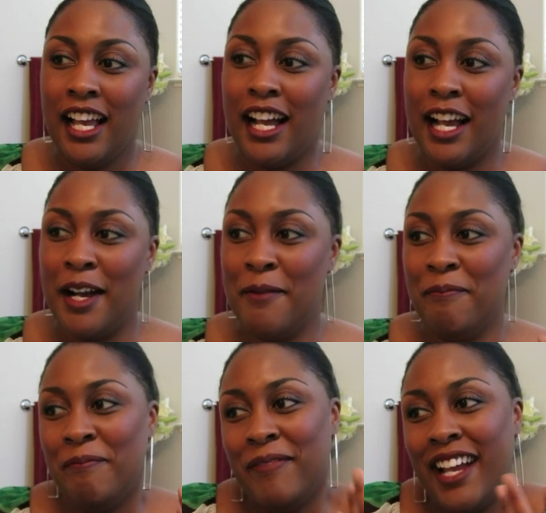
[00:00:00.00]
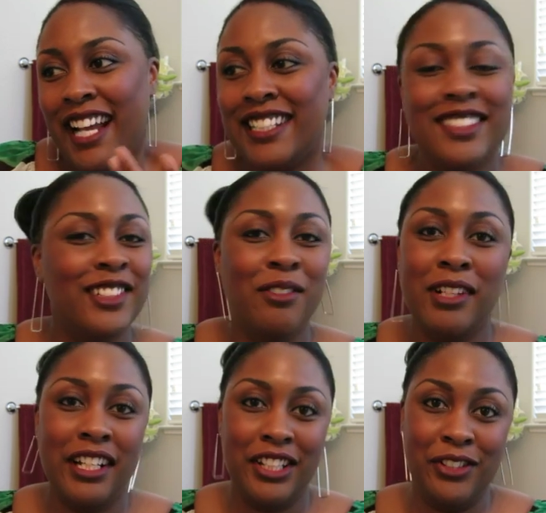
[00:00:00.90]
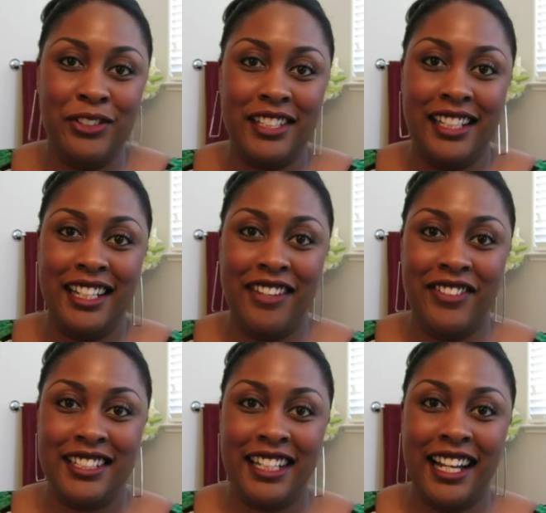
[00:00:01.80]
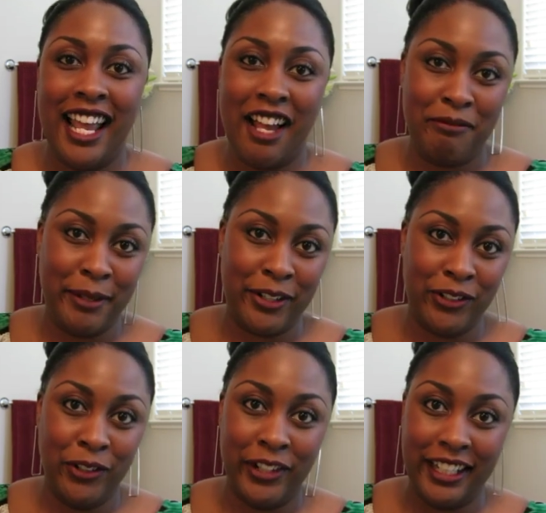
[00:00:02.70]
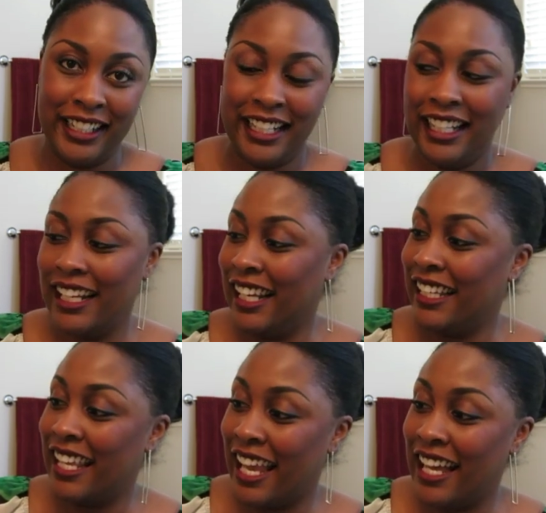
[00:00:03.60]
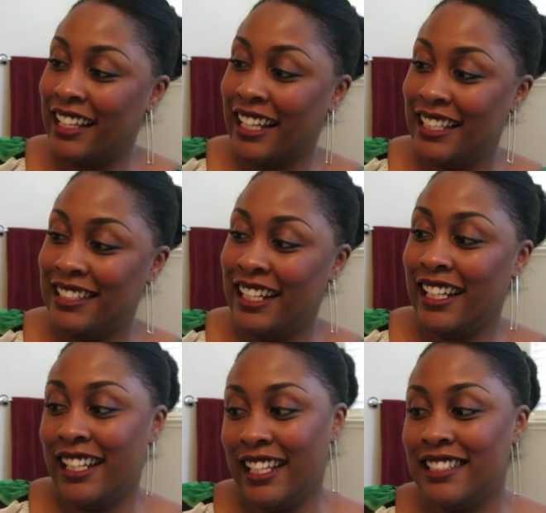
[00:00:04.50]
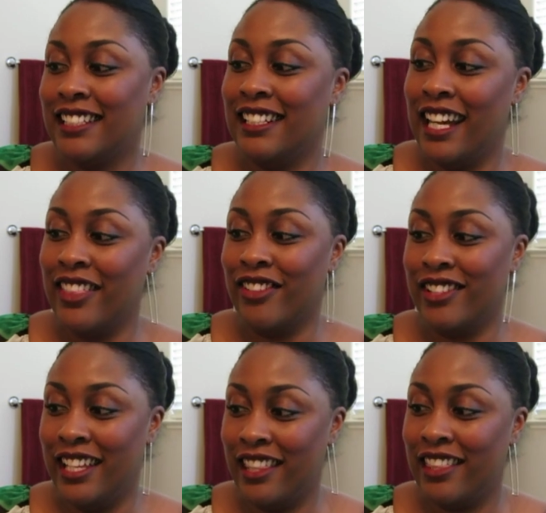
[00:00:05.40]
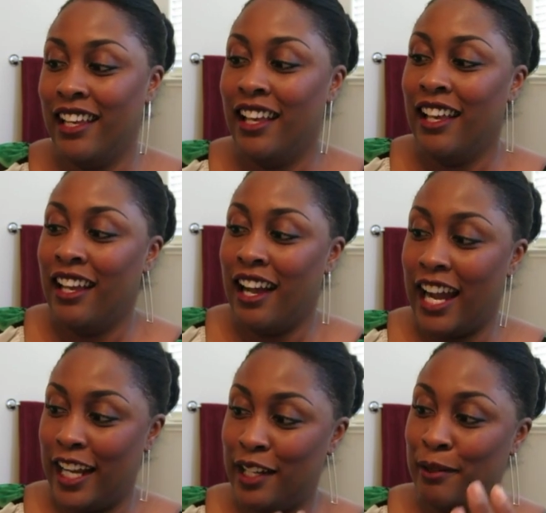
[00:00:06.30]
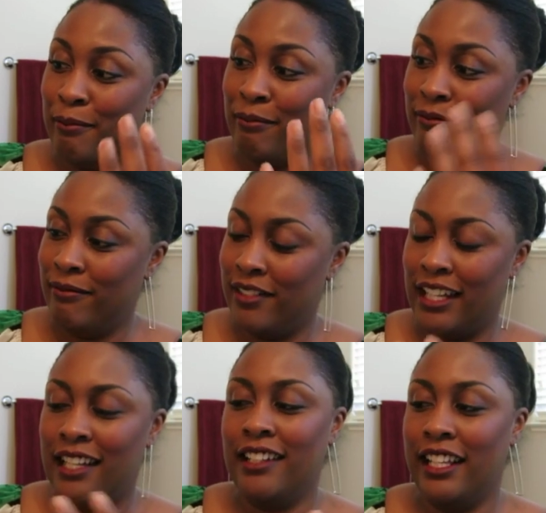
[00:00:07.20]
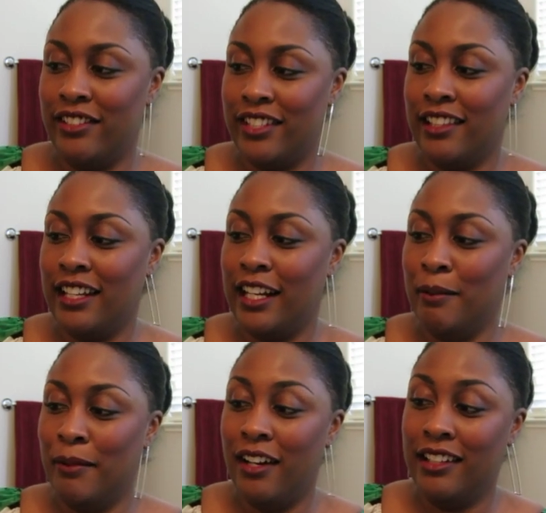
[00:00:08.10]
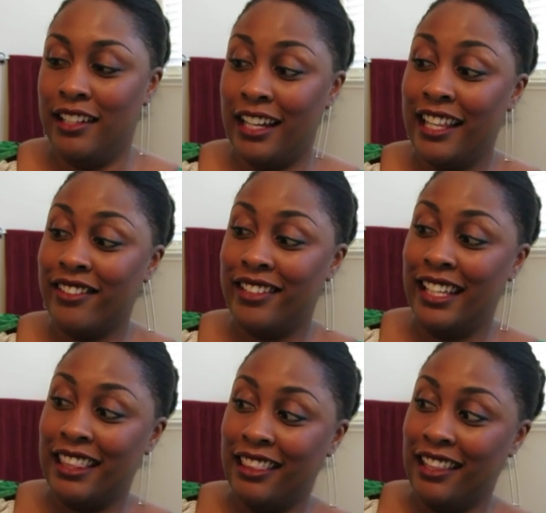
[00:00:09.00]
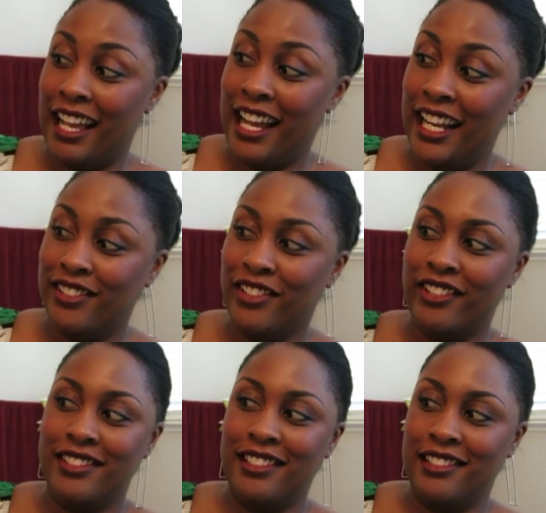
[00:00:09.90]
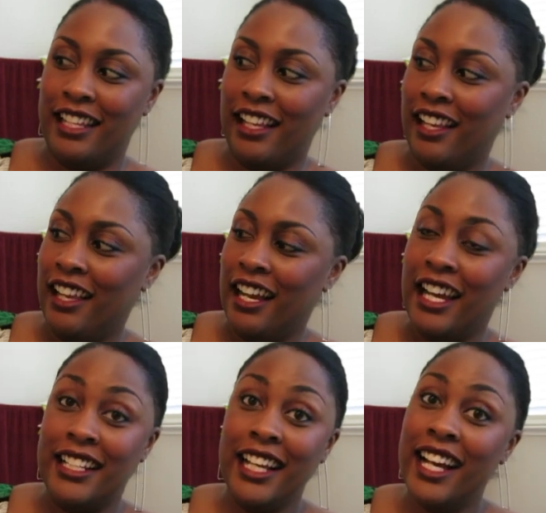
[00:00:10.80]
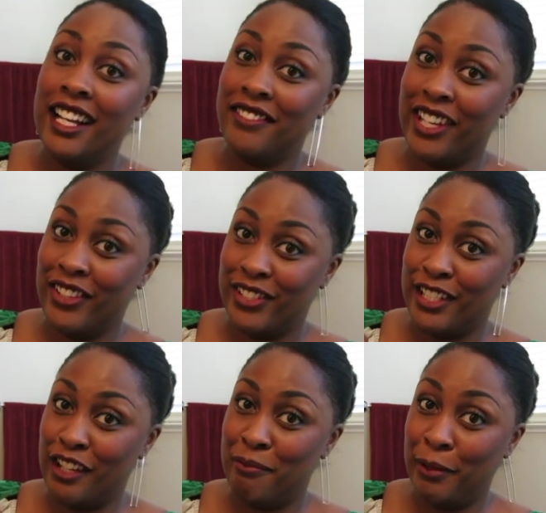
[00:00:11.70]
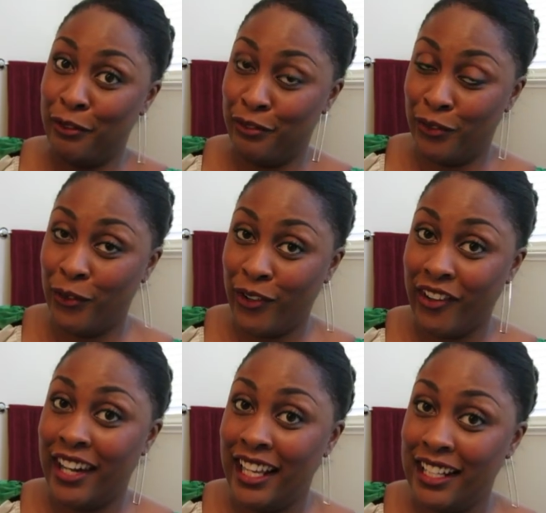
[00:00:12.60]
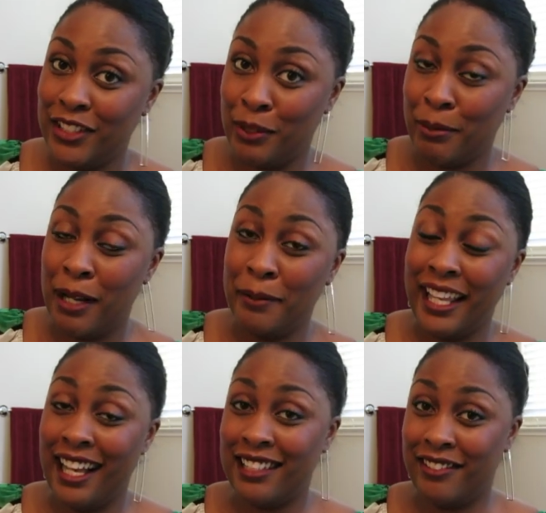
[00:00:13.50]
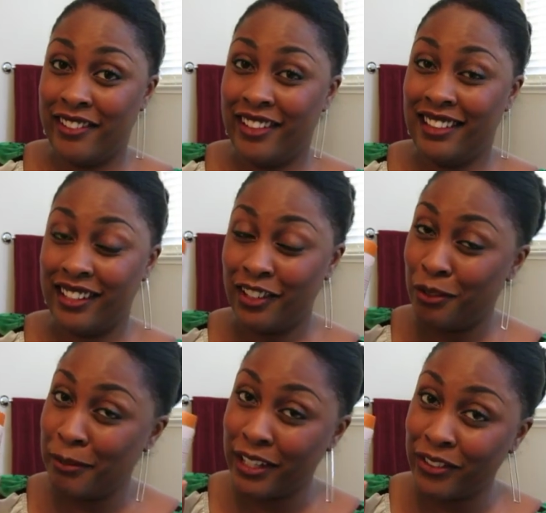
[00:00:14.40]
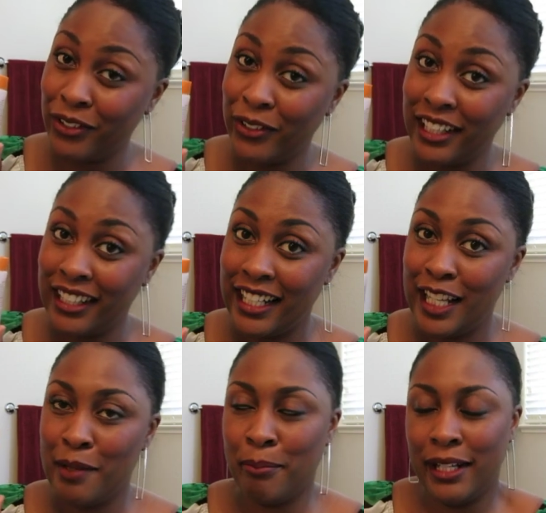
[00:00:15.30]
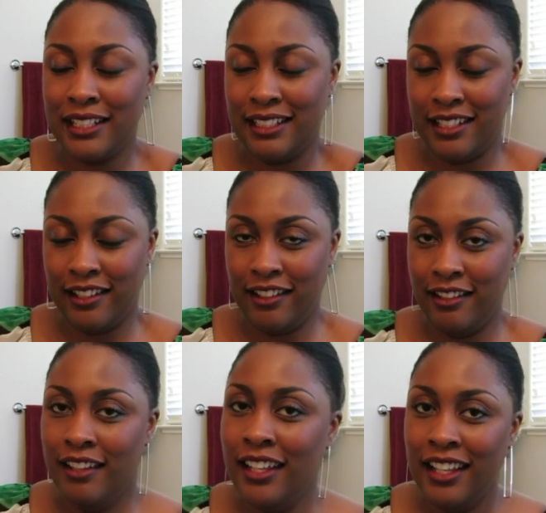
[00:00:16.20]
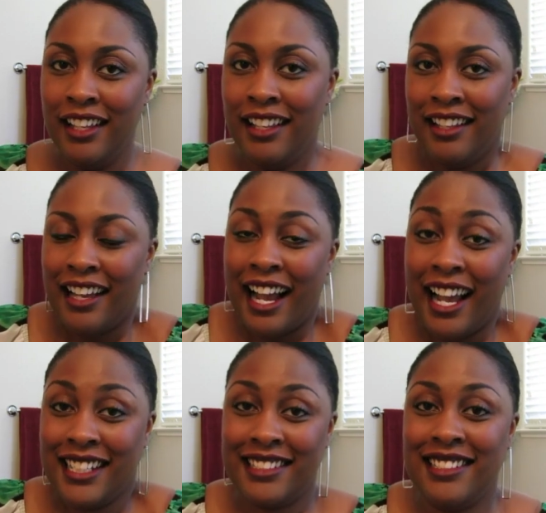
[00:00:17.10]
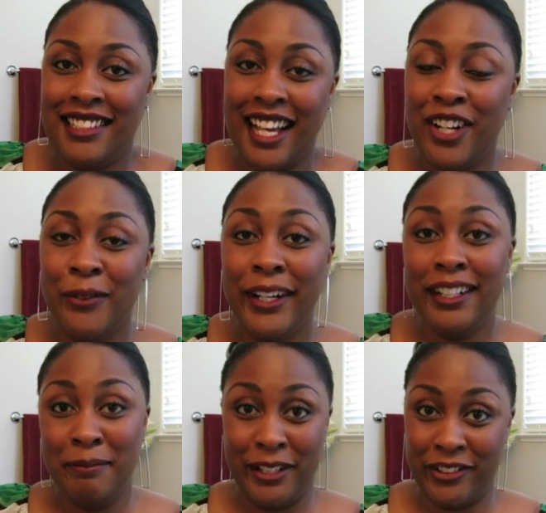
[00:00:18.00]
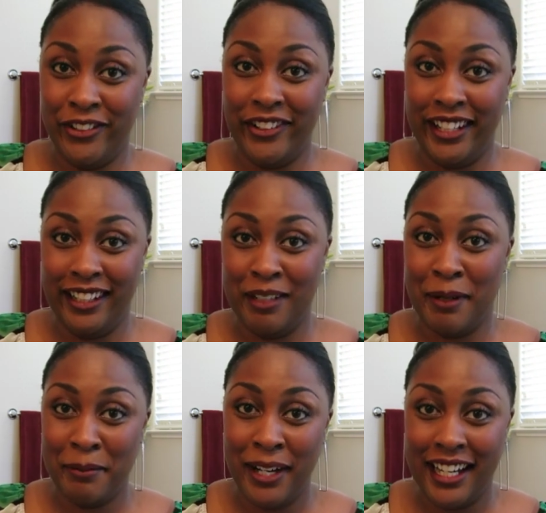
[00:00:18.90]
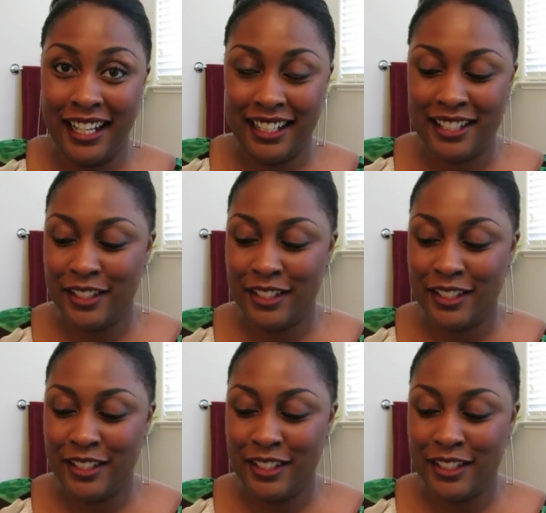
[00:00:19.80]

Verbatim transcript: Um, I just don't want to use it if it's going to have mineral oil in it. And yeah, like I said, it is the ninth or 10th item, not ninth or 10th item, on the ninth or 10th line. So there's just like a ton of other stuff before it. So it probably has very little mineral oil in it, but still I just, I don't want mineral oil in my products.